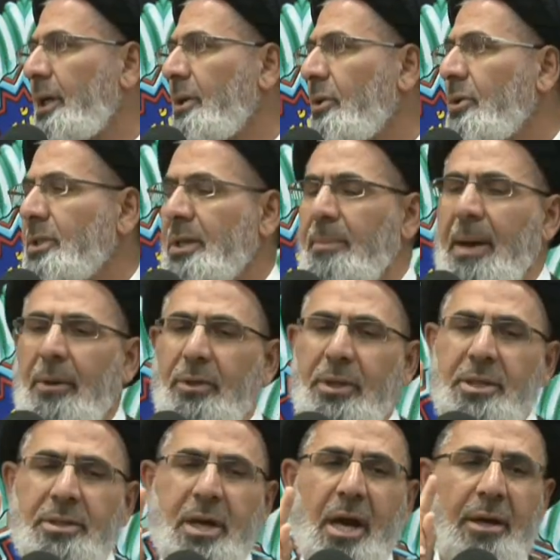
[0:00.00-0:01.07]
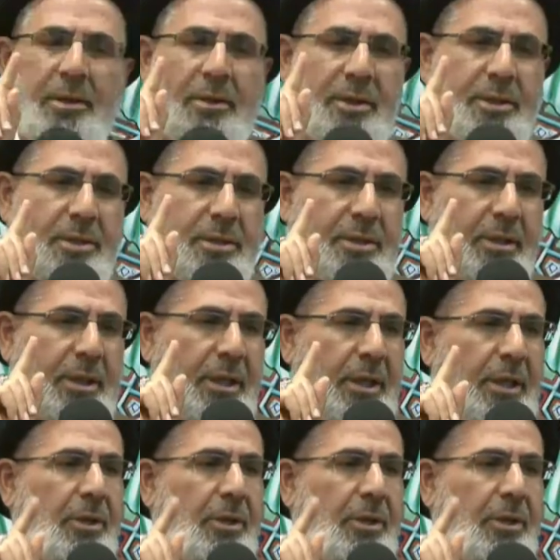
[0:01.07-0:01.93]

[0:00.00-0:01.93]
He knows about his errors.